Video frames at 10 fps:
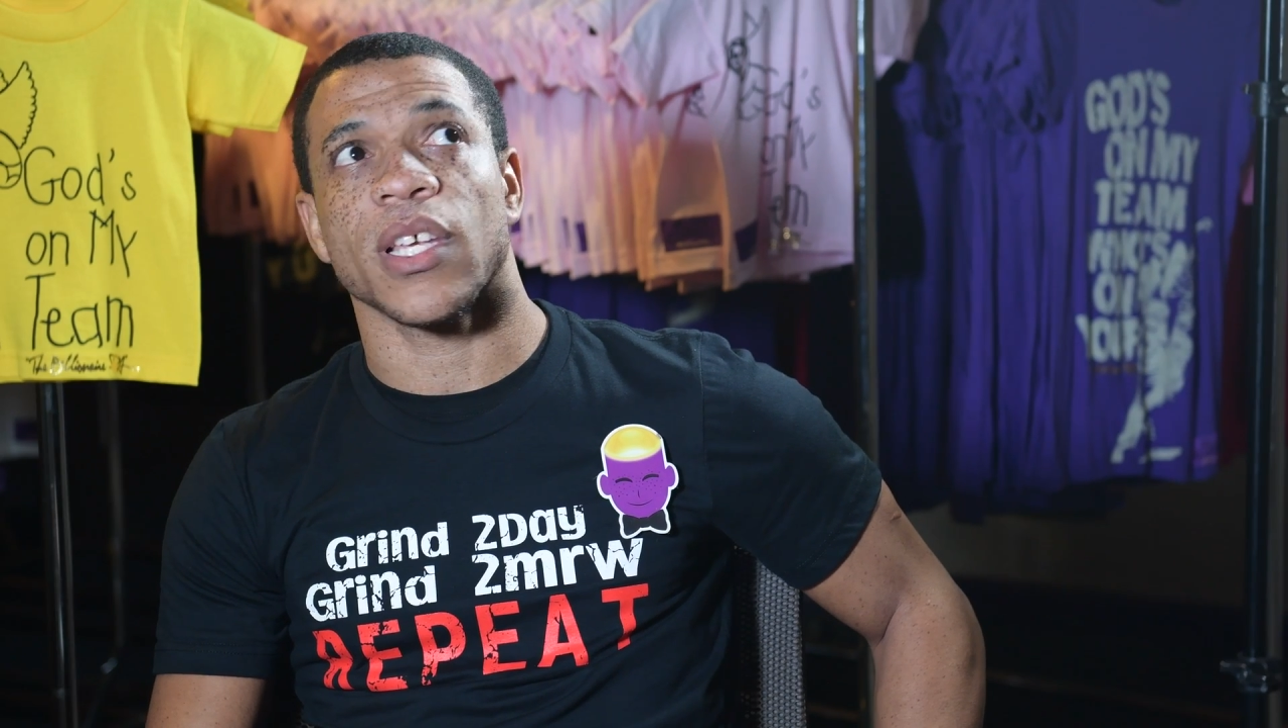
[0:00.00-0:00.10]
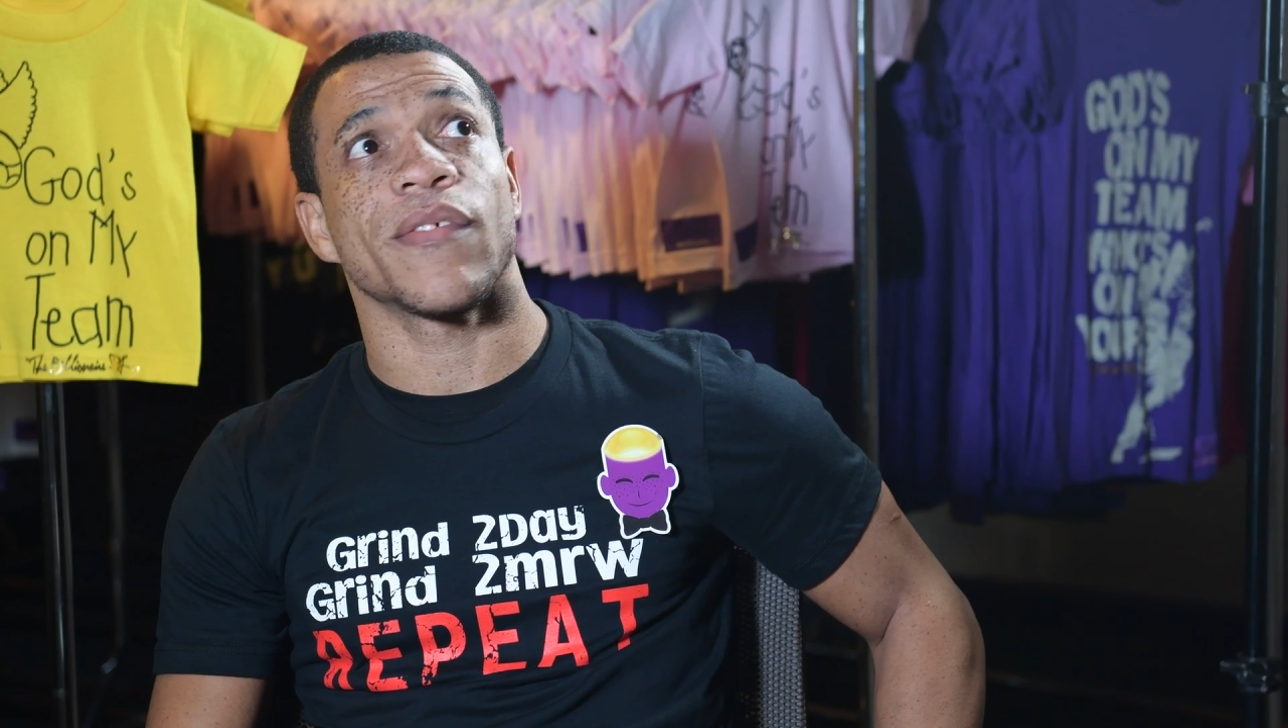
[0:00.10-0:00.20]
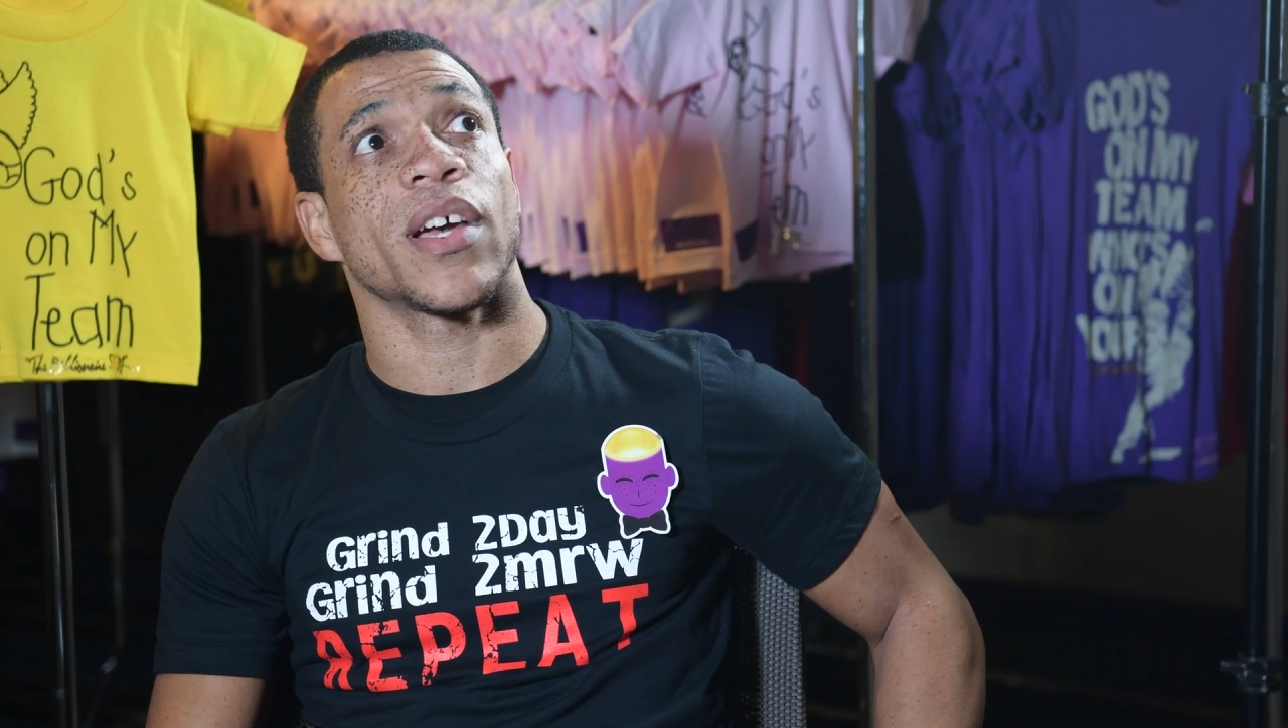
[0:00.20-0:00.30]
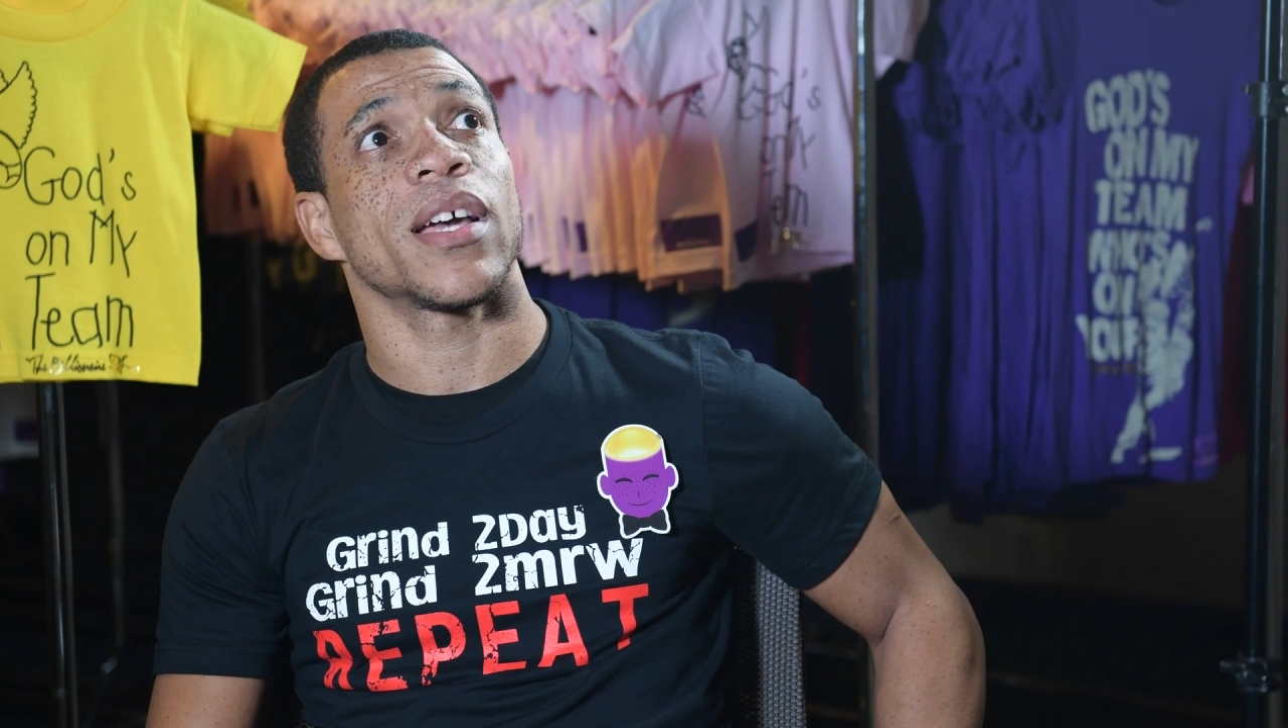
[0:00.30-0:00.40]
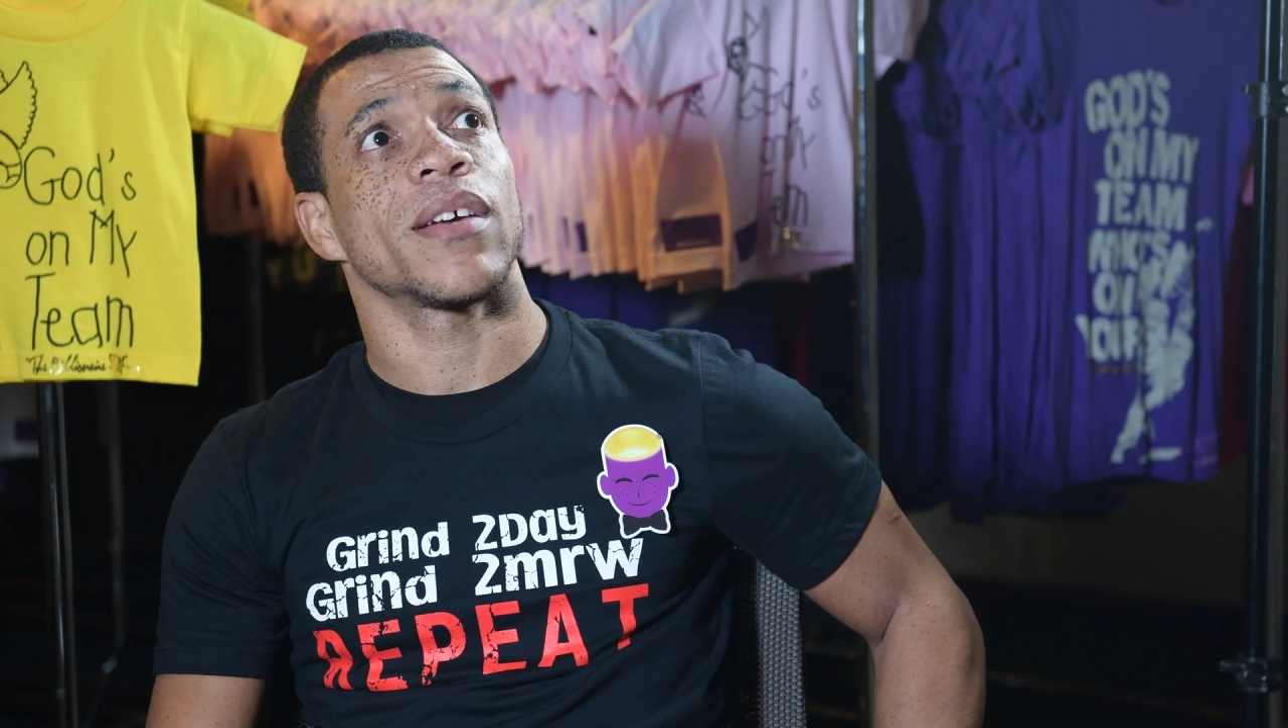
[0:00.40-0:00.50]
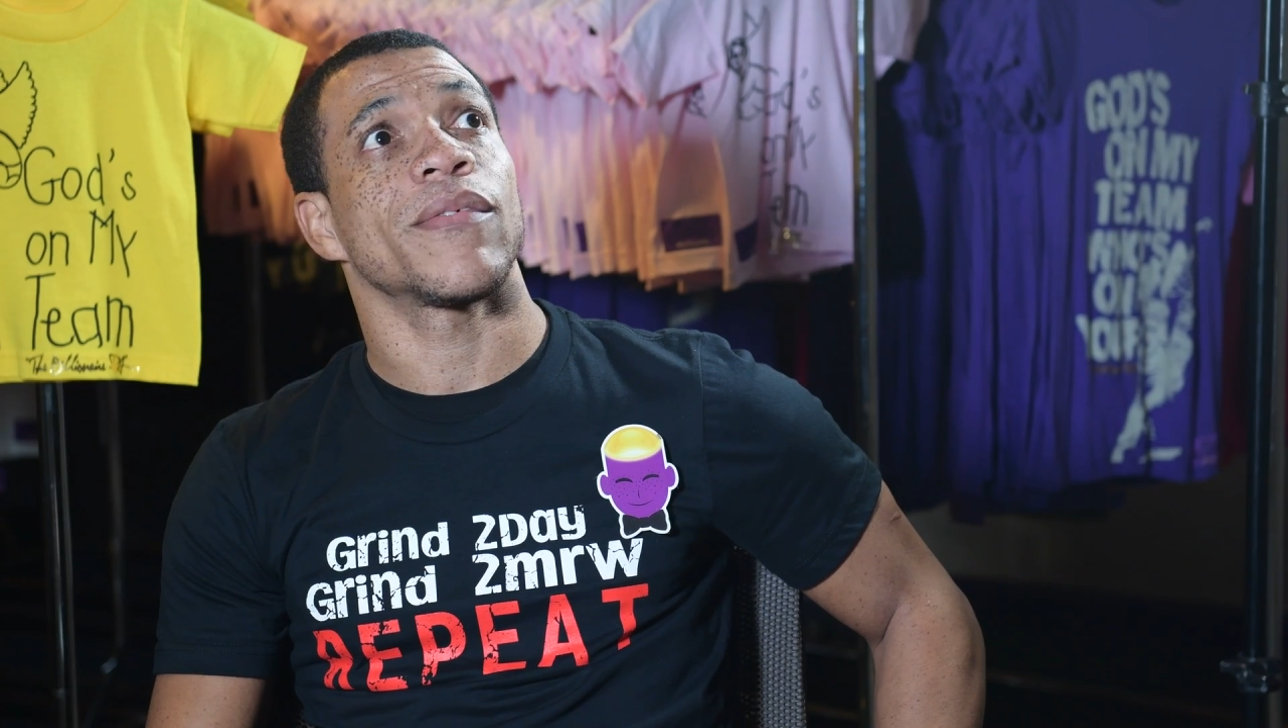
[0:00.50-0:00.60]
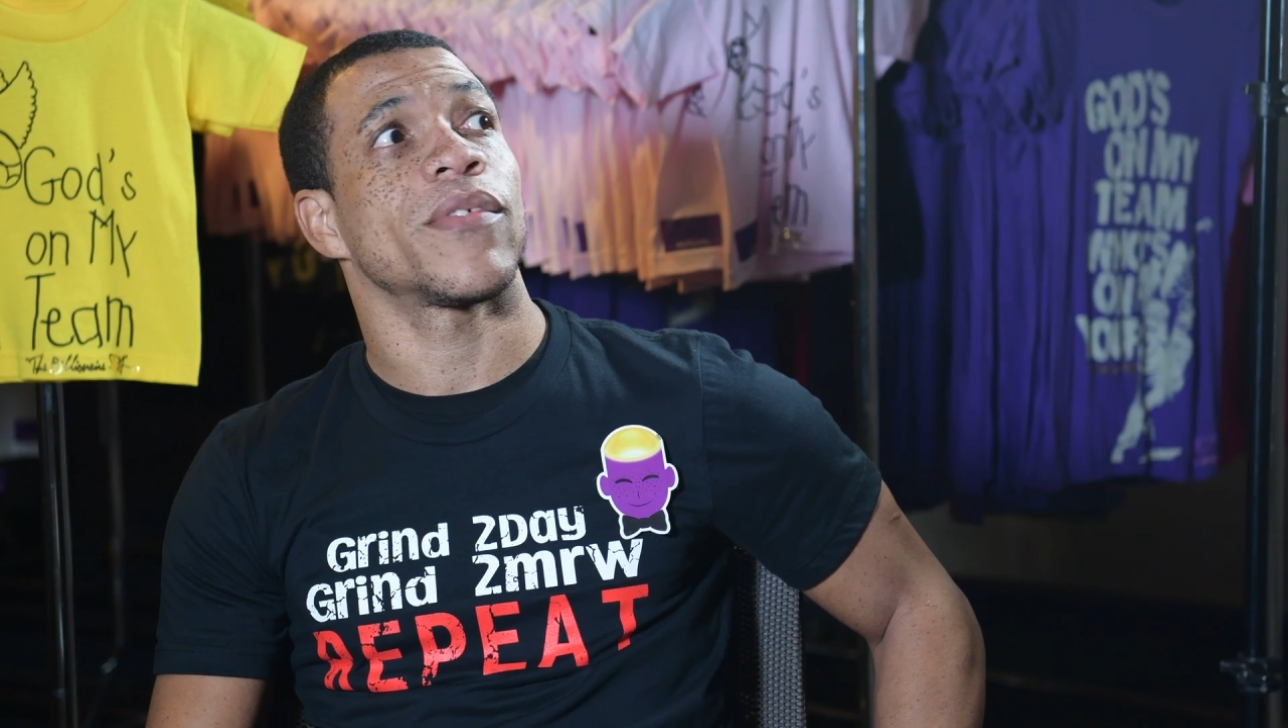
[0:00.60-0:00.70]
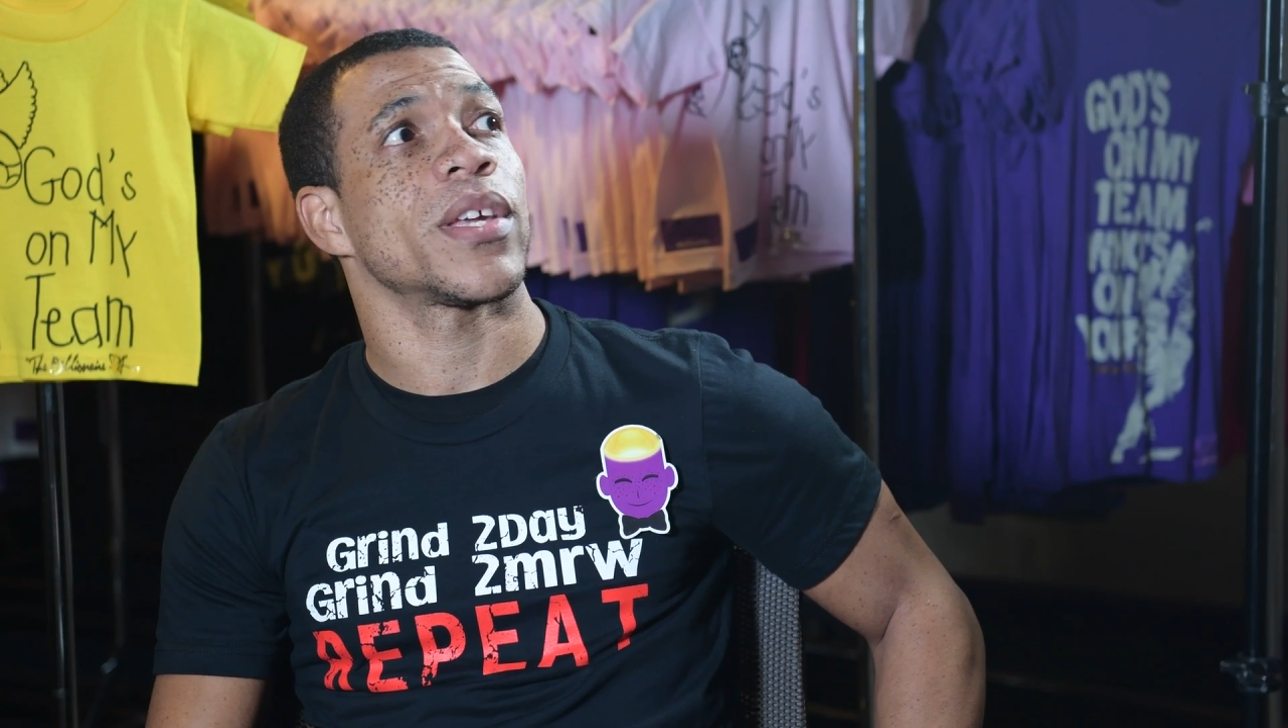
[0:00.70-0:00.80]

have I